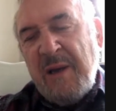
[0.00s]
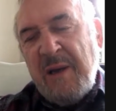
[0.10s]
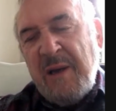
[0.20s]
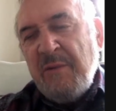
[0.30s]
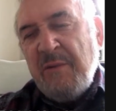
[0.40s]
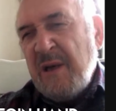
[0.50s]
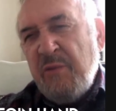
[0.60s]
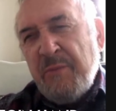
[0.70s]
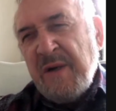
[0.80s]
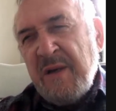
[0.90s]
I think
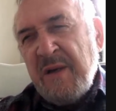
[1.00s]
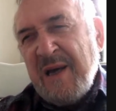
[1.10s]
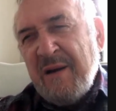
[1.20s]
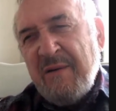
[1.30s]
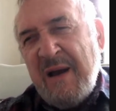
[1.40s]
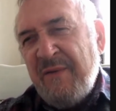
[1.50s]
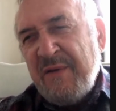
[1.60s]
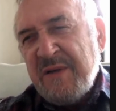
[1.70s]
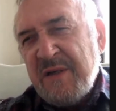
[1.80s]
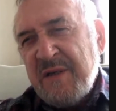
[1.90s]
it was reported in the
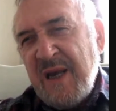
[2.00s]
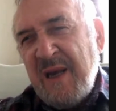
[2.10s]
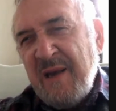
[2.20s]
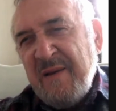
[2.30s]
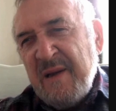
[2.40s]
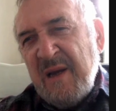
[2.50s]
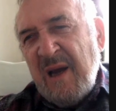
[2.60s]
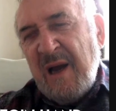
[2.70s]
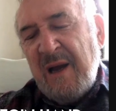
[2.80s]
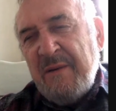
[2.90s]
Telegraph, as I
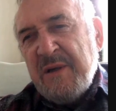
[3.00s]
say.